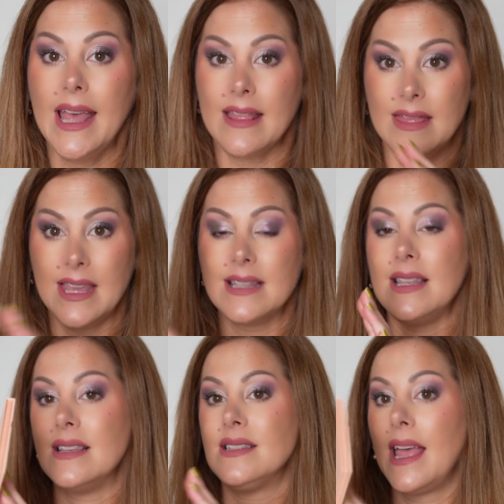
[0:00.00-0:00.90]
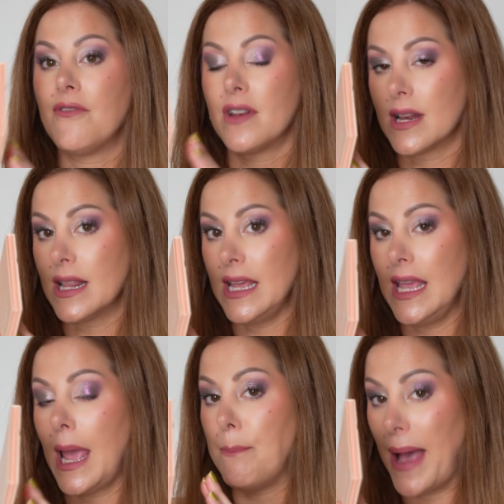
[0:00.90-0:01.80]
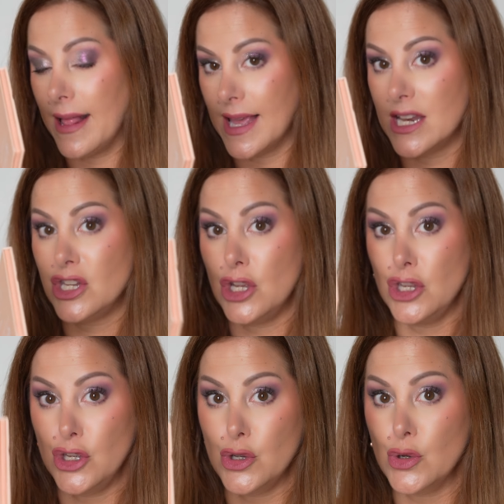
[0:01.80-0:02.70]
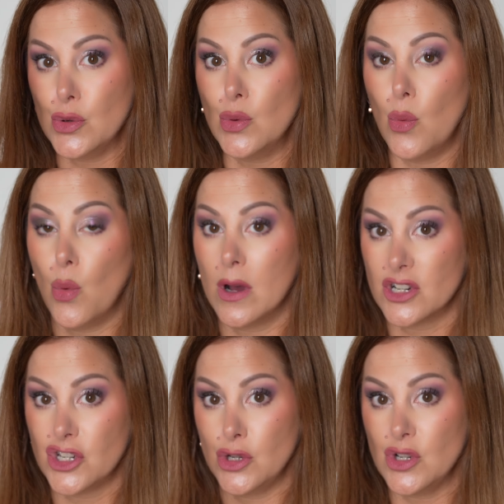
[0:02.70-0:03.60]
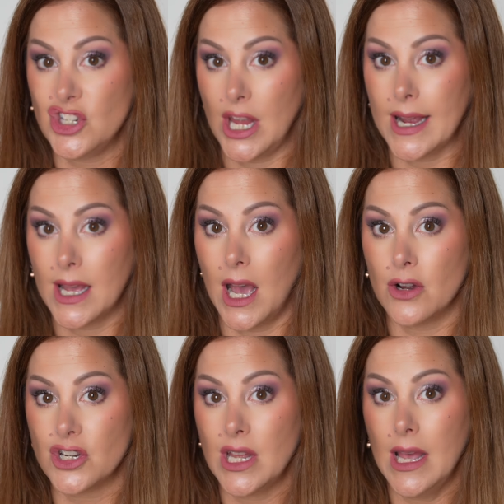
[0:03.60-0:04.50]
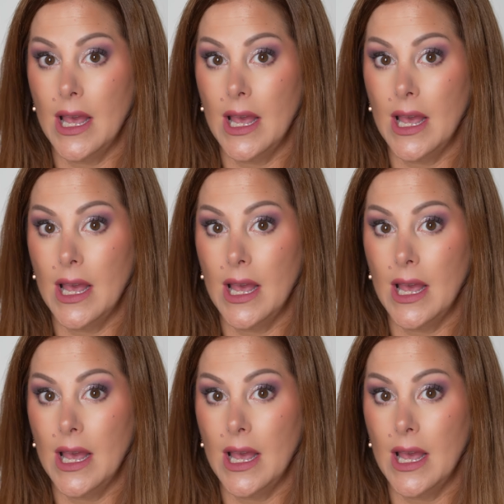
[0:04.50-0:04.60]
this is definitely a palette you want to check out.